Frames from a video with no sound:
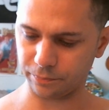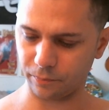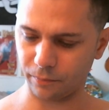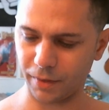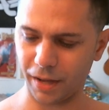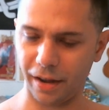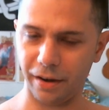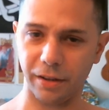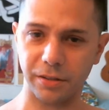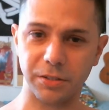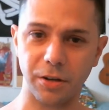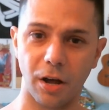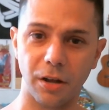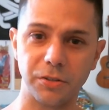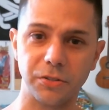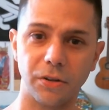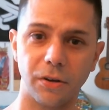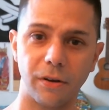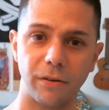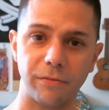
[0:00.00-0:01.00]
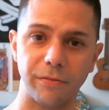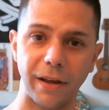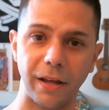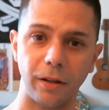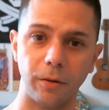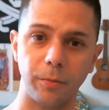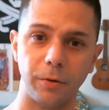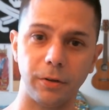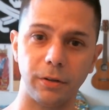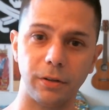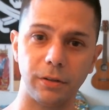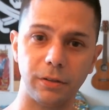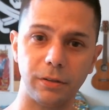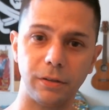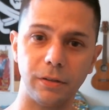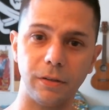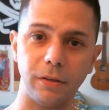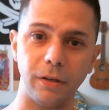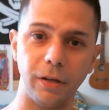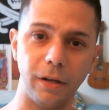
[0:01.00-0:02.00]
and it's also available
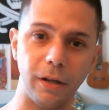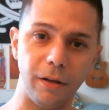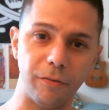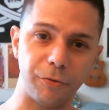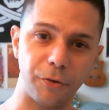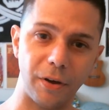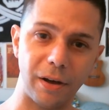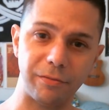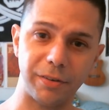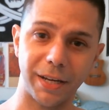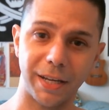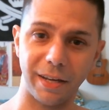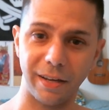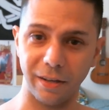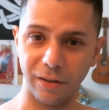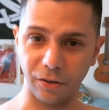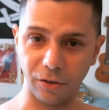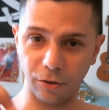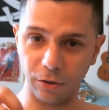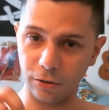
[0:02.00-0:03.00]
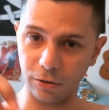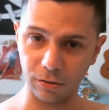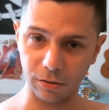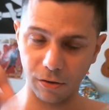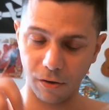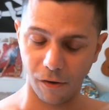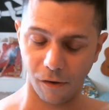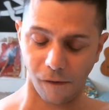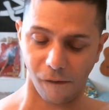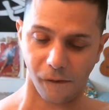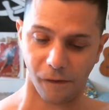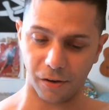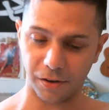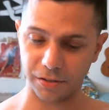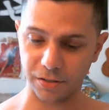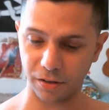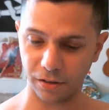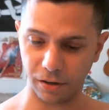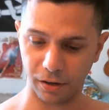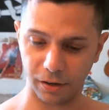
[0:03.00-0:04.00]
if you have a Kindle.
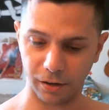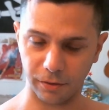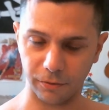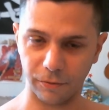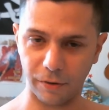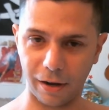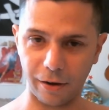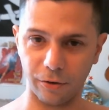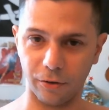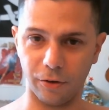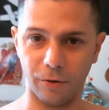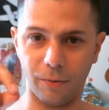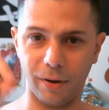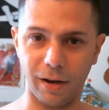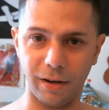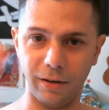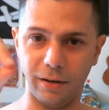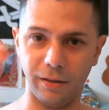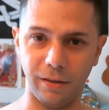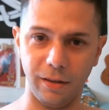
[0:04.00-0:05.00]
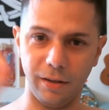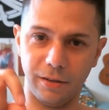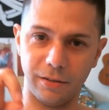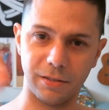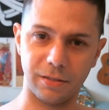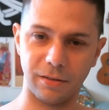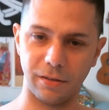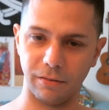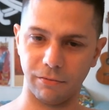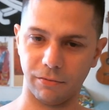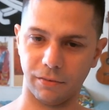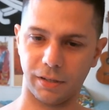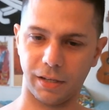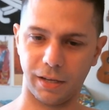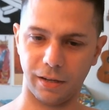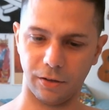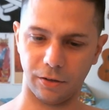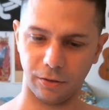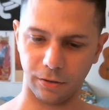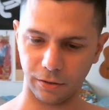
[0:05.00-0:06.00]
It's uh, I don't know why I did this
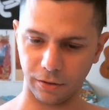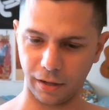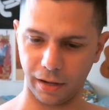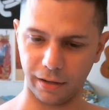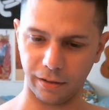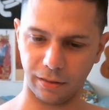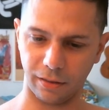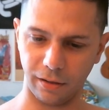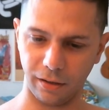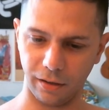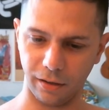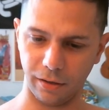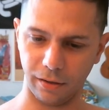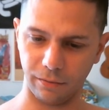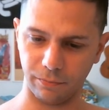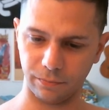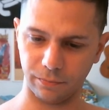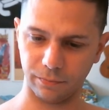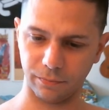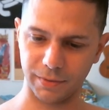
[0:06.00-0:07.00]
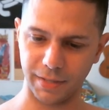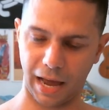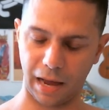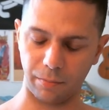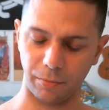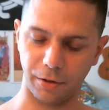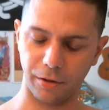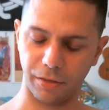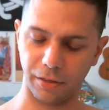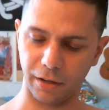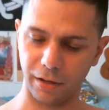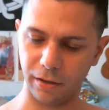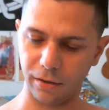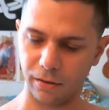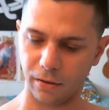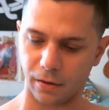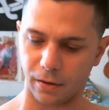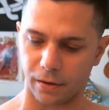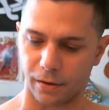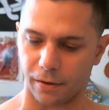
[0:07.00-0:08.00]
Kindle like the uh, tablet thingy.
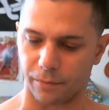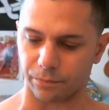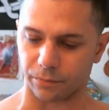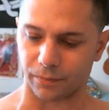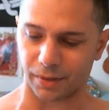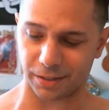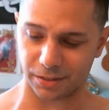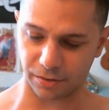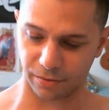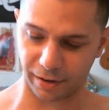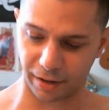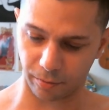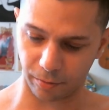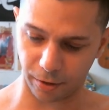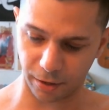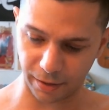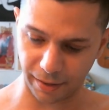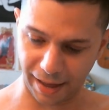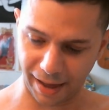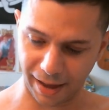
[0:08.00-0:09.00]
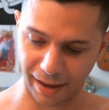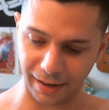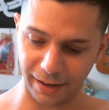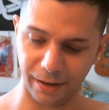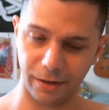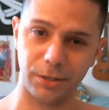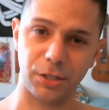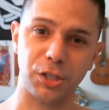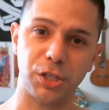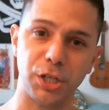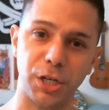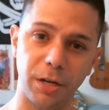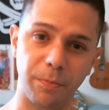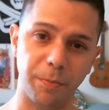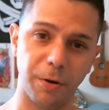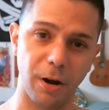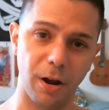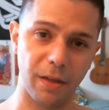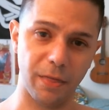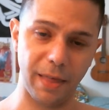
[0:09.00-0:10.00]
It's available on that, and it's
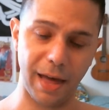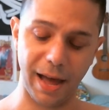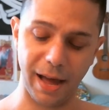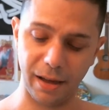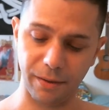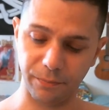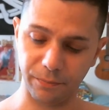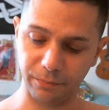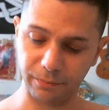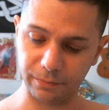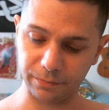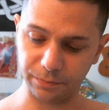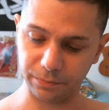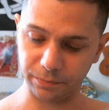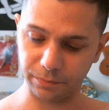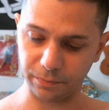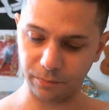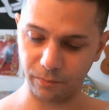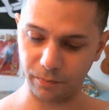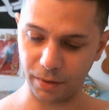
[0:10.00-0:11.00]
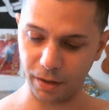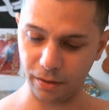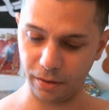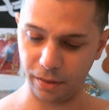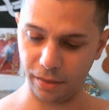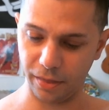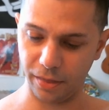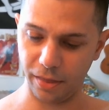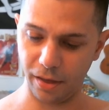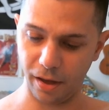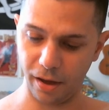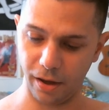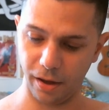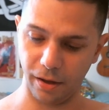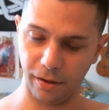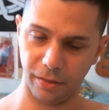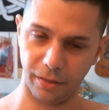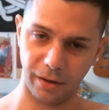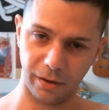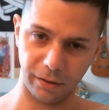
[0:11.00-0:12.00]
cheaper on that
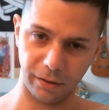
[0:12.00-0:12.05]
uh, than